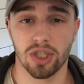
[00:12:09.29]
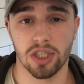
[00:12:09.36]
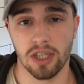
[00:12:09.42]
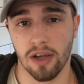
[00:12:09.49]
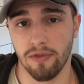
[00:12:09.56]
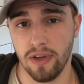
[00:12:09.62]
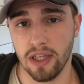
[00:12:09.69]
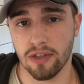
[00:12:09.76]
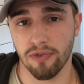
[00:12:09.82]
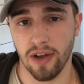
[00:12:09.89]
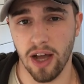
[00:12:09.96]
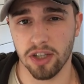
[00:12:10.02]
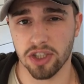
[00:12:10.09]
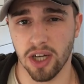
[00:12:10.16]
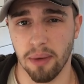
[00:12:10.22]
just like Venus
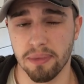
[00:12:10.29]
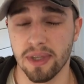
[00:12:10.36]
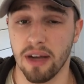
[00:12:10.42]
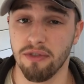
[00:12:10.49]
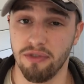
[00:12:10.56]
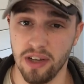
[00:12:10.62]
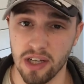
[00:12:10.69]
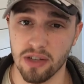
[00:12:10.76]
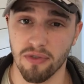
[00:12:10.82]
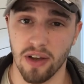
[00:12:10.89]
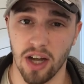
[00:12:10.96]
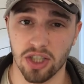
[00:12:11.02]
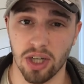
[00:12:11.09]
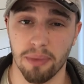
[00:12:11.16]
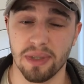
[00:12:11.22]
flytraps and Venus
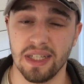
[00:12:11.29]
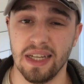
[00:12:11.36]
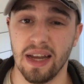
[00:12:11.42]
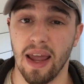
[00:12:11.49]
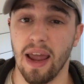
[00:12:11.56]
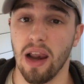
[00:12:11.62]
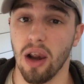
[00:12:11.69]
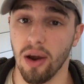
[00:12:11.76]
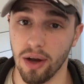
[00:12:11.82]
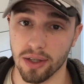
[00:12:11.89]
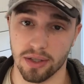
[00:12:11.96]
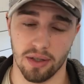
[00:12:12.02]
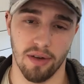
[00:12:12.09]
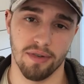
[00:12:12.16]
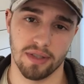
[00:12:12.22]
flytraps need a
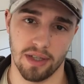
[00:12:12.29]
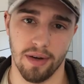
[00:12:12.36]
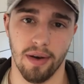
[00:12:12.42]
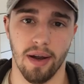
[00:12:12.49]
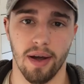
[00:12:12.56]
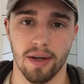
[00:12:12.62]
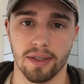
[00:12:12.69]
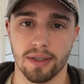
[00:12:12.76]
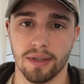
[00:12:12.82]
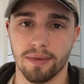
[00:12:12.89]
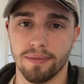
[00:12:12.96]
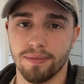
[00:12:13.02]
lot of sunlight.